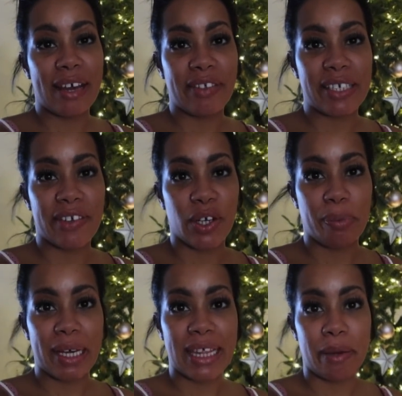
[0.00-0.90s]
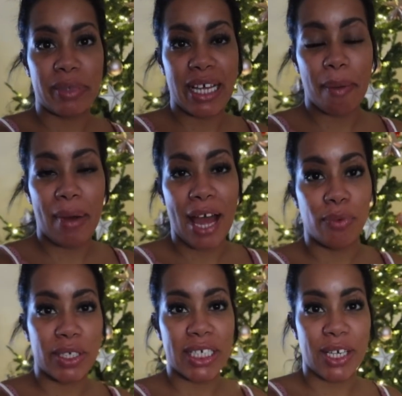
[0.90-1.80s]
give this video a big thumbs up. I
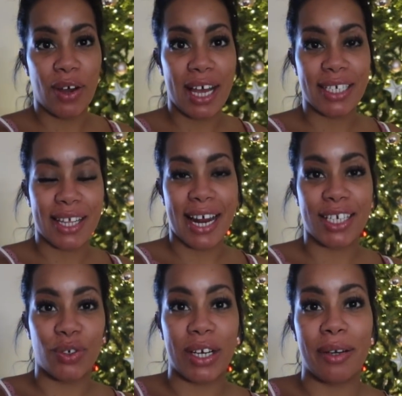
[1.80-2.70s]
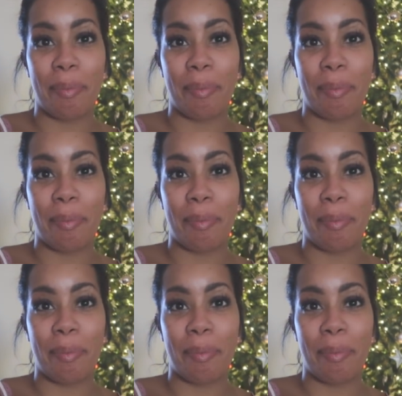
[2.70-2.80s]
will see you guys in the next one.